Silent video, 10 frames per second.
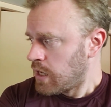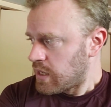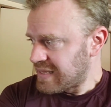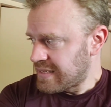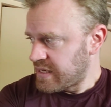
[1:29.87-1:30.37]

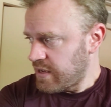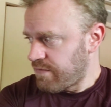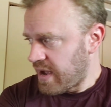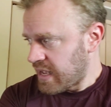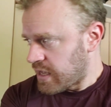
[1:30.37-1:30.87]
Since the
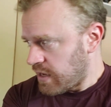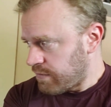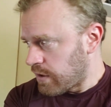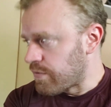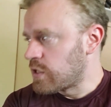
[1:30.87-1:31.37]
deifying
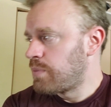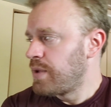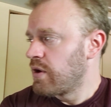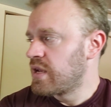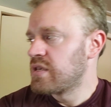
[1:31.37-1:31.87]
gift of the
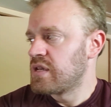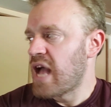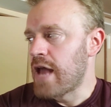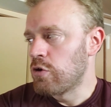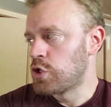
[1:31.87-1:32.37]
Spirit is an
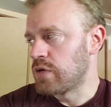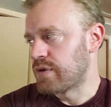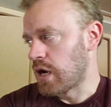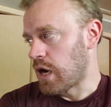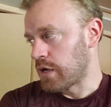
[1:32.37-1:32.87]
energy of
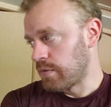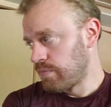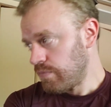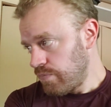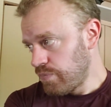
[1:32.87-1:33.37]
God,
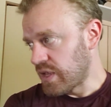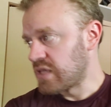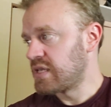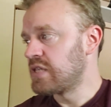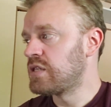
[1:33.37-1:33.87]
and
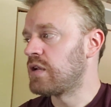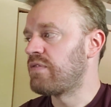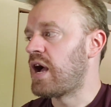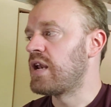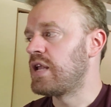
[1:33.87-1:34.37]
since the
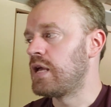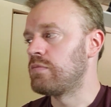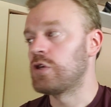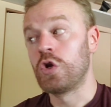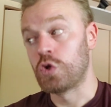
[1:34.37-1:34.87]
divine
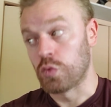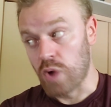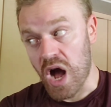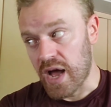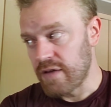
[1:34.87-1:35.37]
names
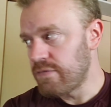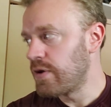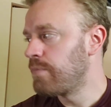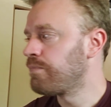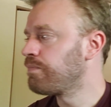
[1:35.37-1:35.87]
derive
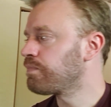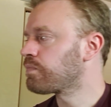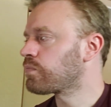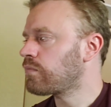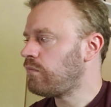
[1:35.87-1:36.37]

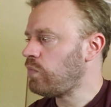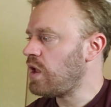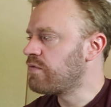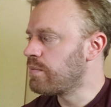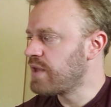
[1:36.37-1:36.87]

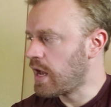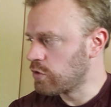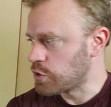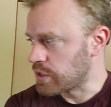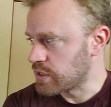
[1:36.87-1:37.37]
from the
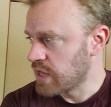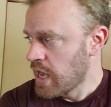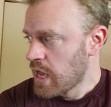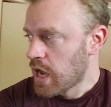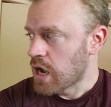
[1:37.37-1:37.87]
energies,
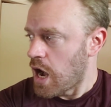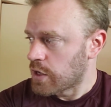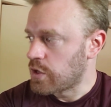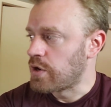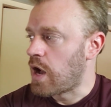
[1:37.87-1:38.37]

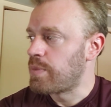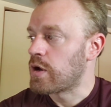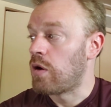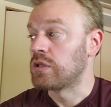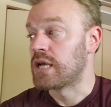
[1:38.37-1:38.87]
God could not be
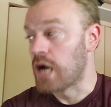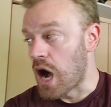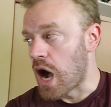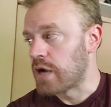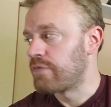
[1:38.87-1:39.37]
called
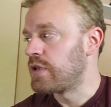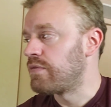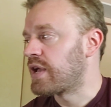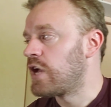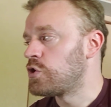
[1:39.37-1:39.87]
God if
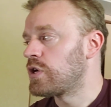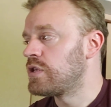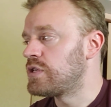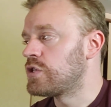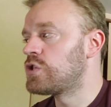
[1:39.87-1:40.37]
deification
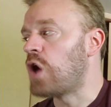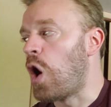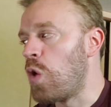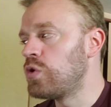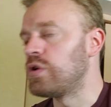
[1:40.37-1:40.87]
consists
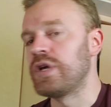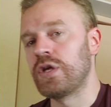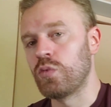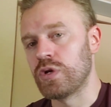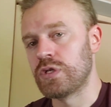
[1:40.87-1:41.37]
only
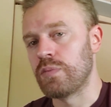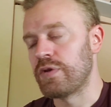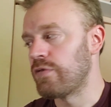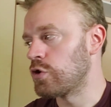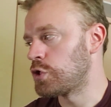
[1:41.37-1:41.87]
in wisdom
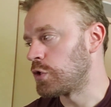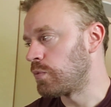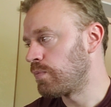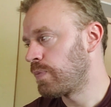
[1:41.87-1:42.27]
and virtue.